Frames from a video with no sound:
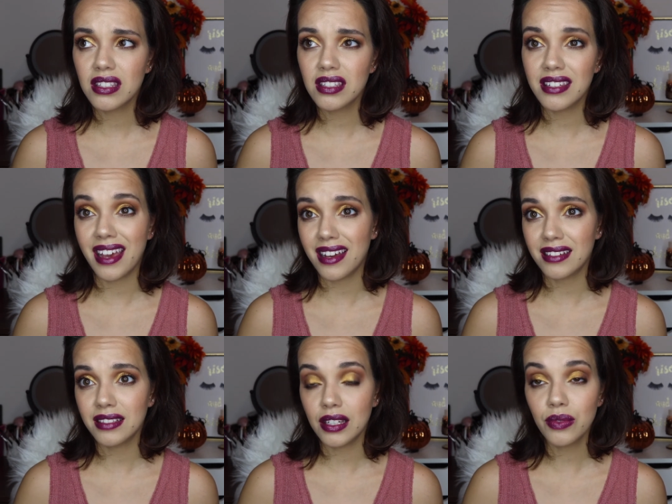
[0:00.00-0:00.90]
Yeah,
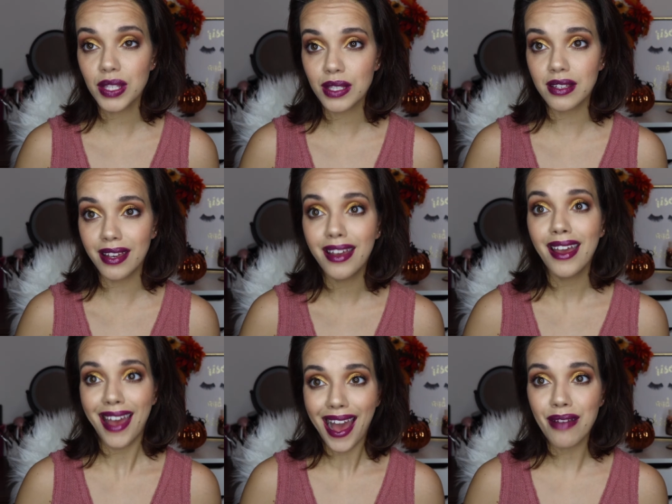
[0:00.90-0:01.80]
it was,
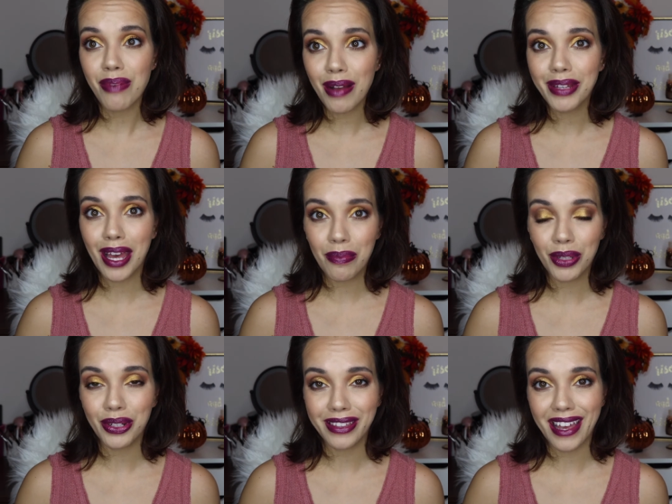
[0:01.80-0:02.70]
I probably
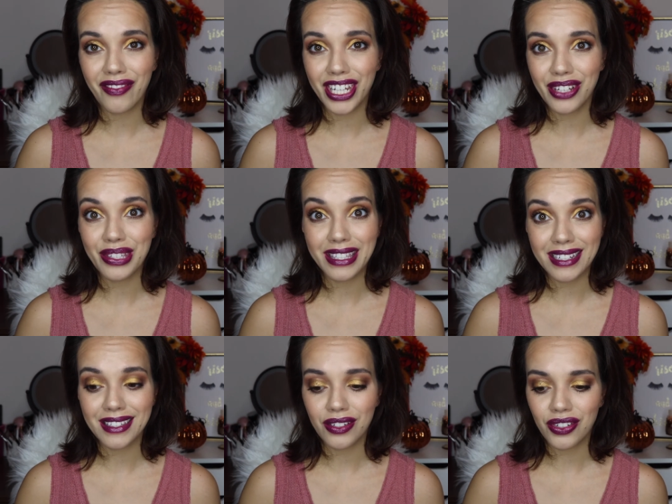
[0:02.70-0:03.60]
uploaded that video
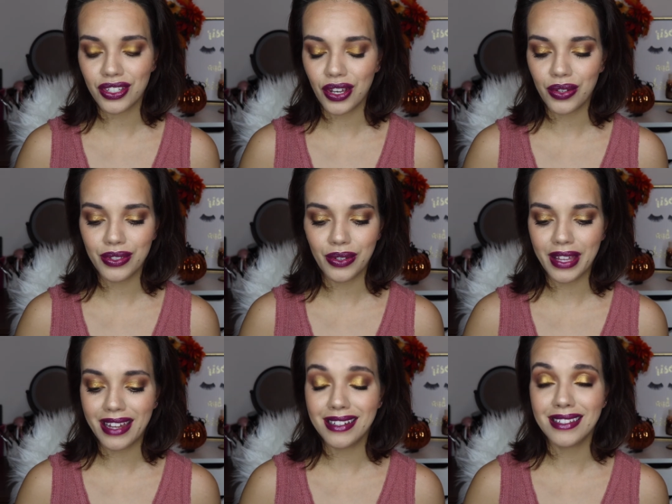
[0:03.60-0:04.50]
6 years ago, so
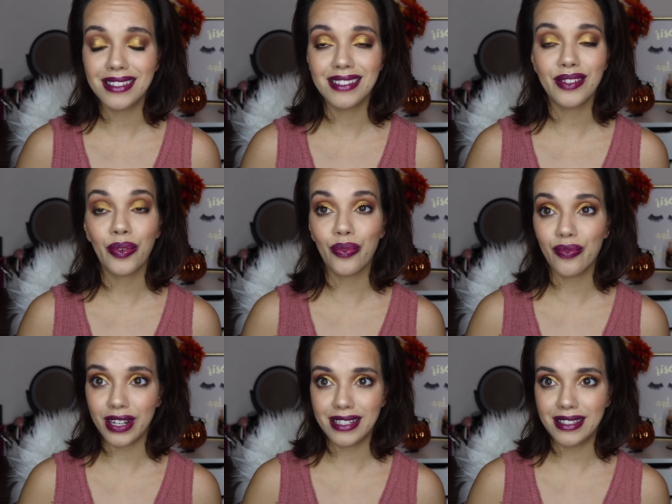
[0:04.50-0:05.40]
that is
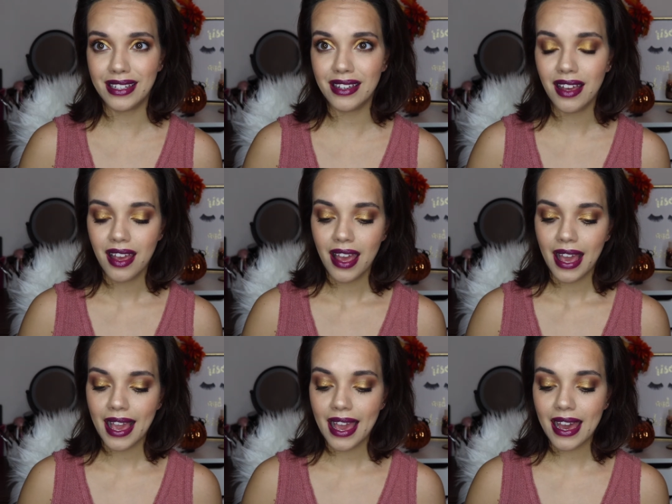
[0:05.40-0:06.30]
crazy.
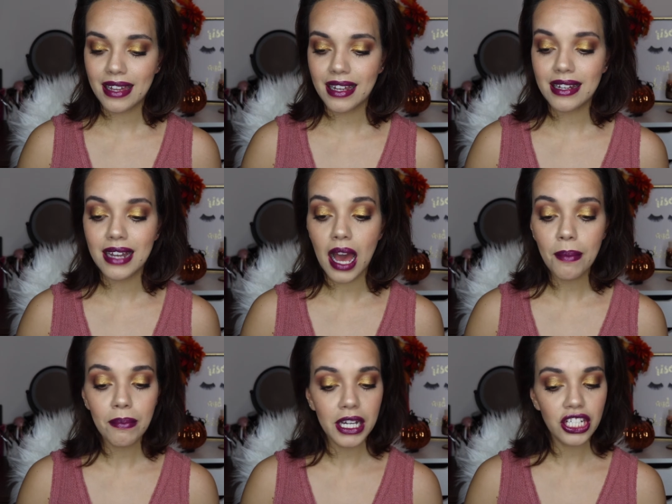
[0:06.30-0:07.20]
And
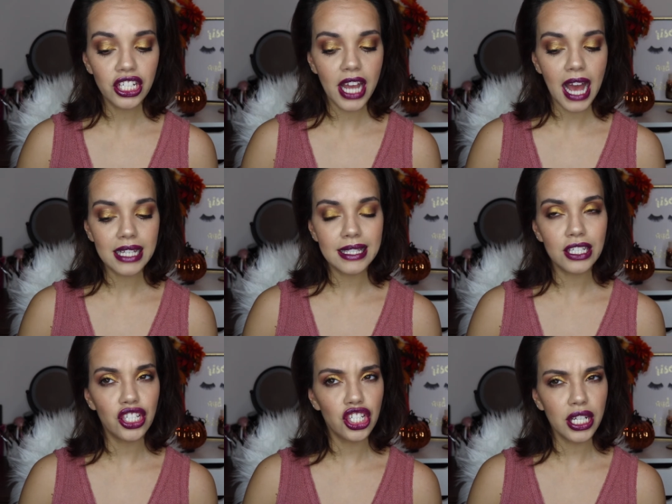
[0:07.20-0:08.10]
not much
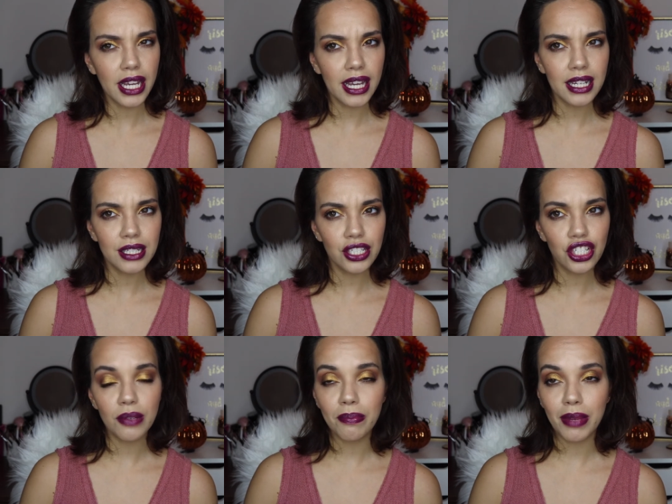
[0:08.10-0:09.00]
has
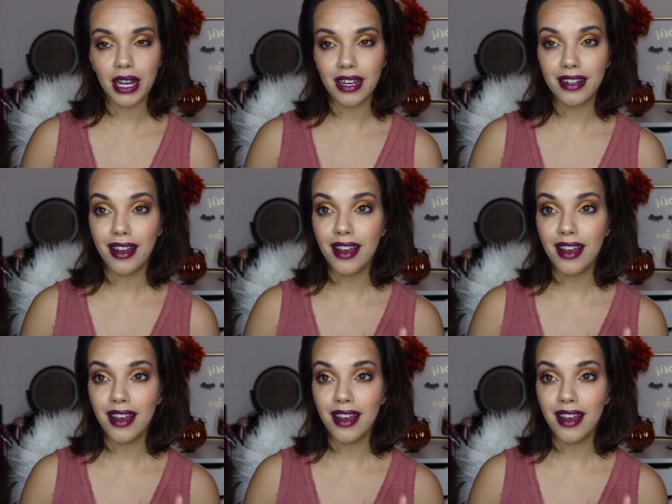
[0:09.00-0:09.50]
changed, but